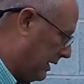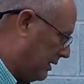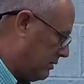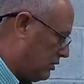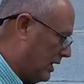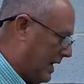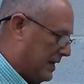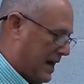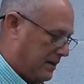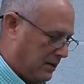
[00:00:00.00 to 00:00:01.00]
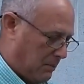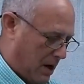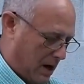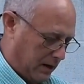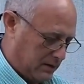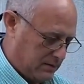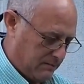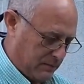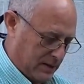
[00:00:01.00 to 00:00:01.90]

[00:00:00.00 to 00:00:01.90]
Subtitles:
get your chain out of your box,